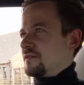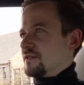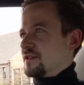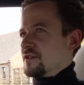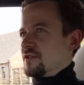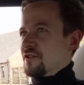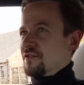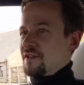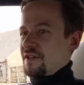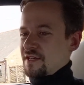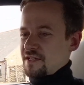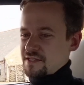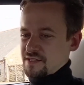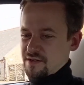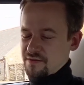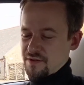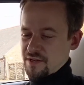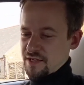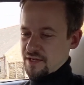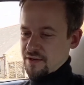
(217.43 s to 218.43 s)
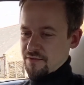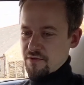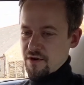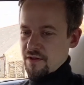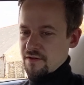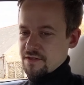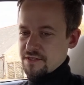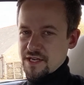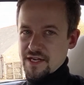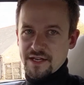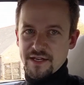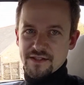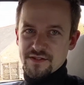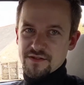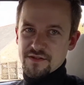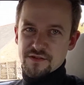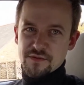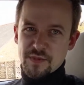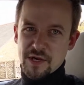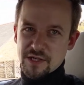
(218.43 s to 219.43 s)
the other thing is I think I'd rather take it
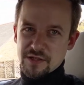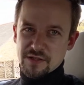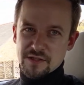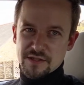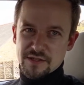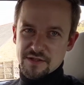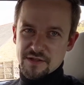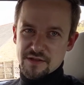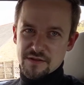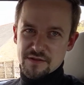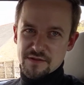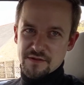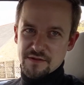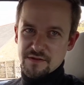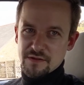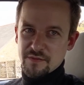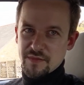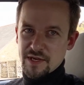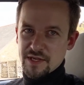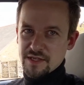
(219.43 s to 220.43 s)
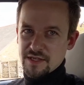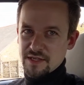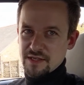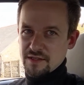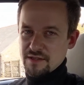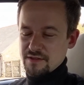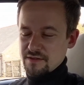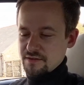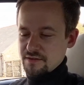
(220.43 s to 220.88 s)
to the specialist than the main dealer.